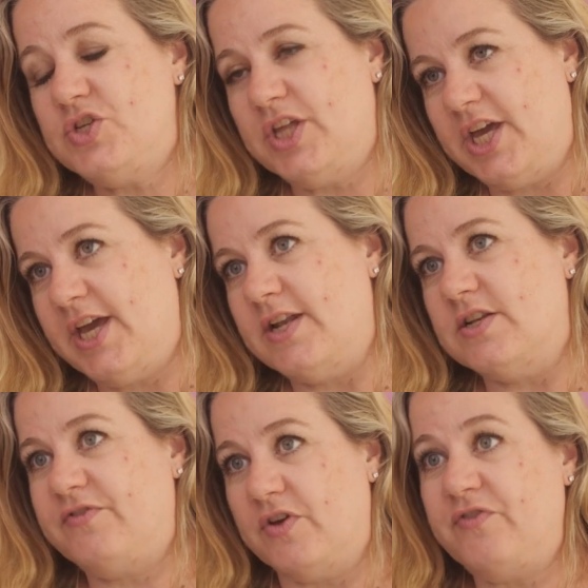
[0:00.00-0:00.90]
to that end,
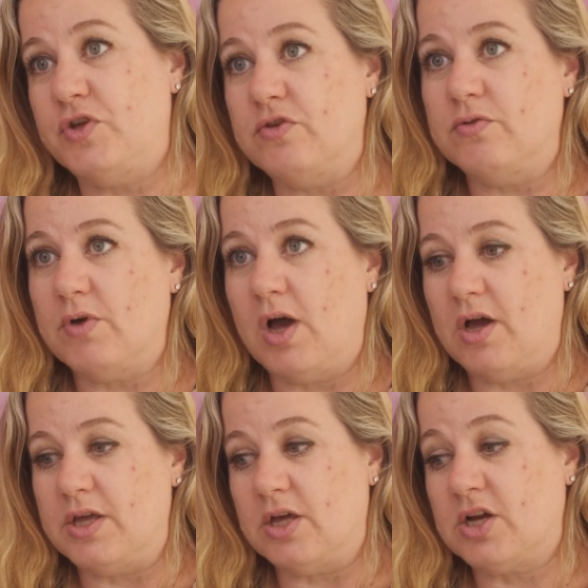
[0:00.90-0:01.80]

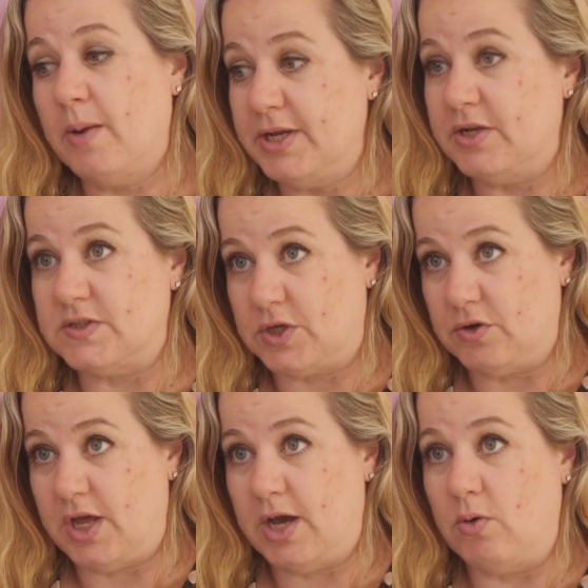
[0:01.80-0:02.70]
a couple of years ago
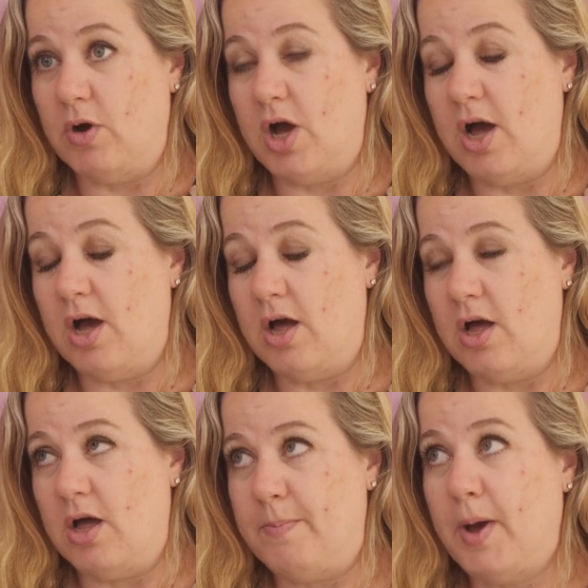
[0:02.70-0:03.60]
now,
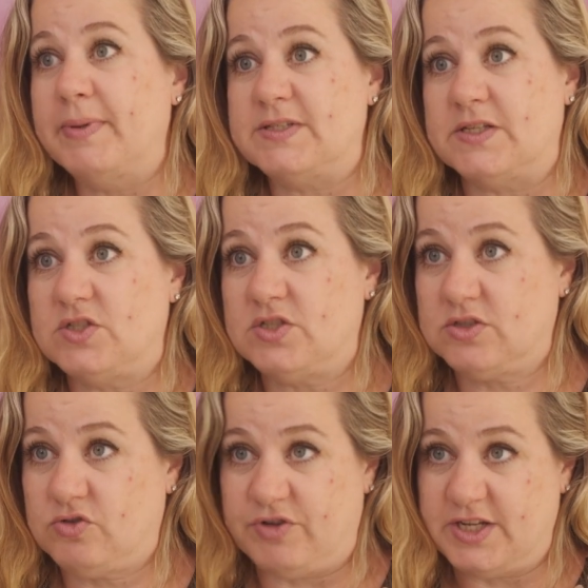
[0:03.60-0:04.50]

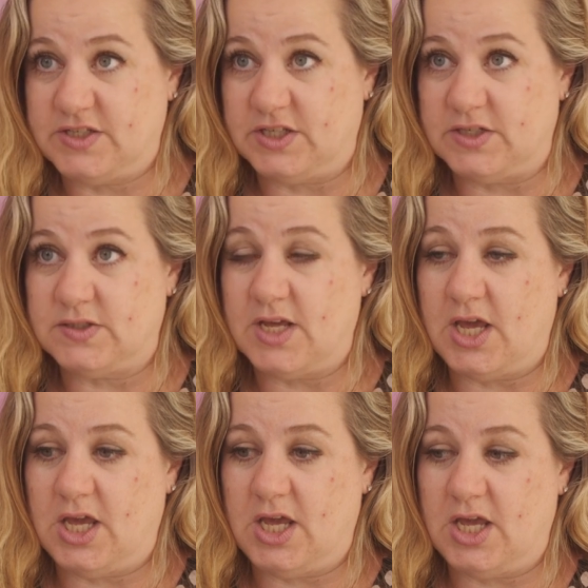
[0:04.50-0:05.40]
Publicis created
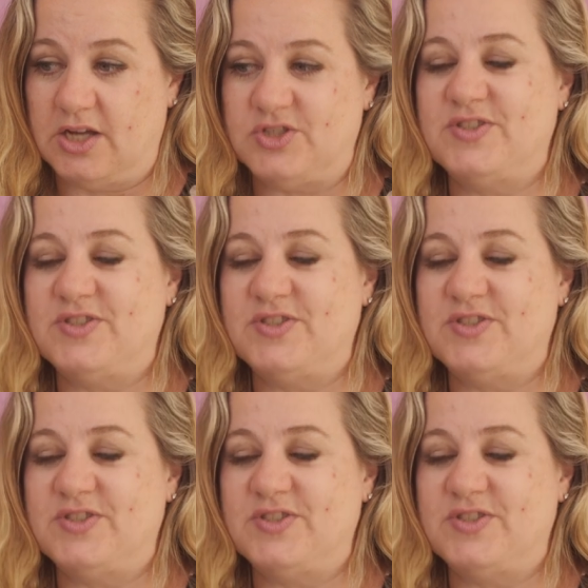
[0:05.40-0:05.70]
they